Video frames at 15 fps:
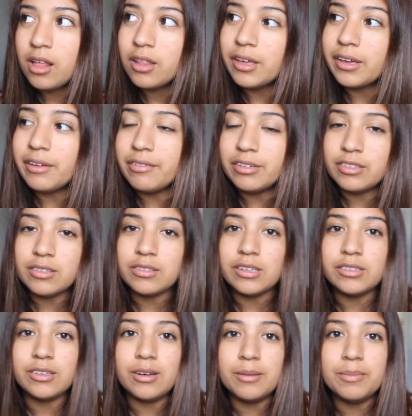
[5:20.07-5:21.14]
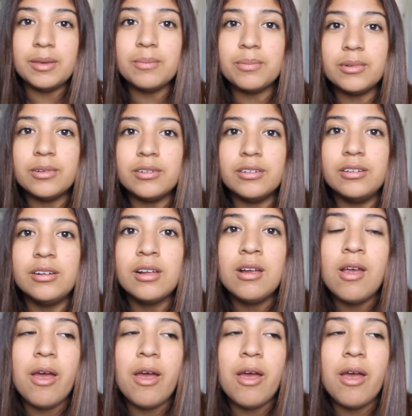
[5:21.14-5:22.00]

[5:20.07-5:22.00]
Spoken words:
Like, ever since I saw people